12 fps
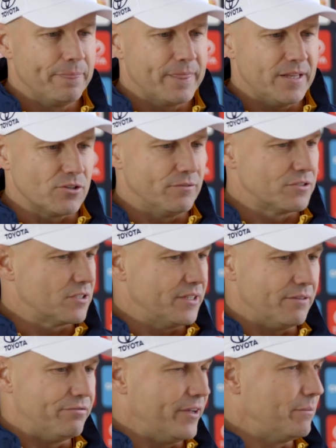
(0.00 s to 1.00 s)
There's
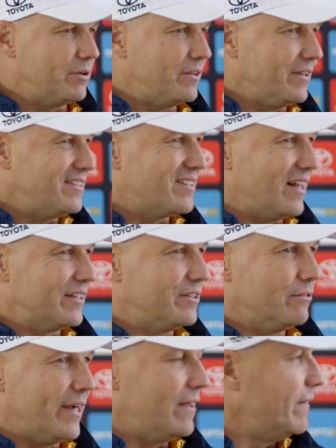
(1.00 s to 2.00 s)
obviously a fair bit of detail in
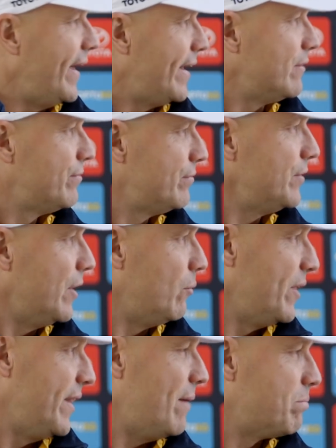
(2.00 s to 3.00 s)
around that of
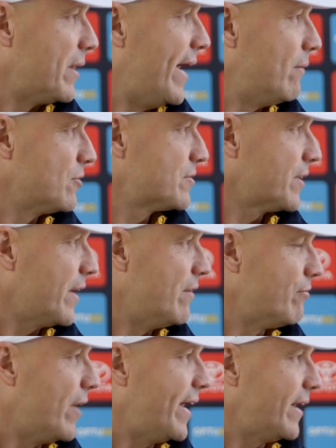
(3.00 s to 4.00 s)
whether that player wants to
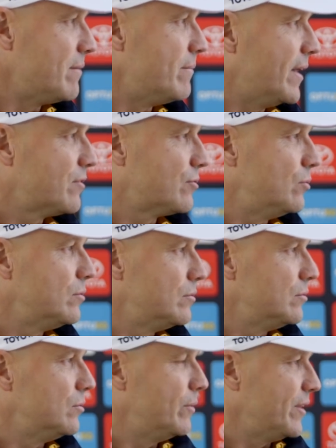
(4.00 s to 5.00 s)
go for 18 months or
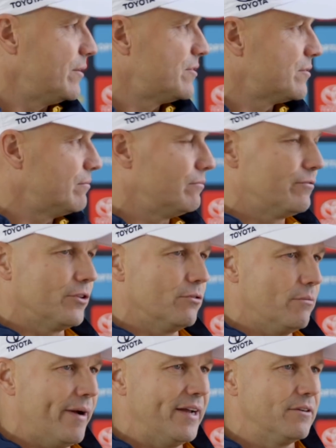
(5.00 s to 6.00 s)
whether it's for the
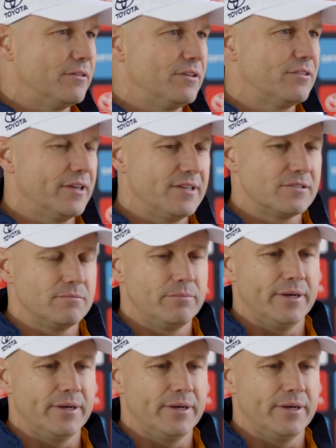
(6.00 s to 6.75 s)
remainder of this season.